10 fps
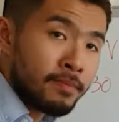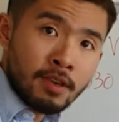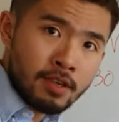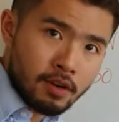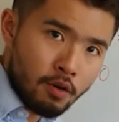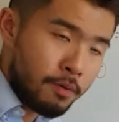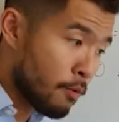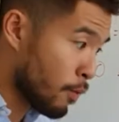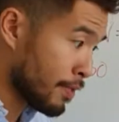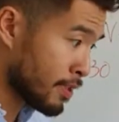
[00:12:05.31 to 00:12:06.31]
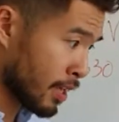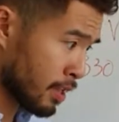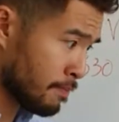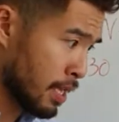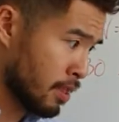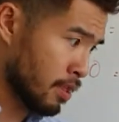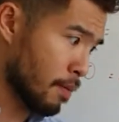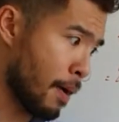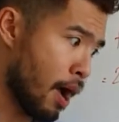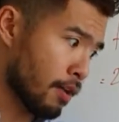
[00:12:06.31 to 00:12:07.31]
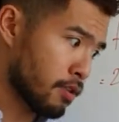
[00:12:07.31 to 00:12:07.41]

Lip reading: 0.16 meters apart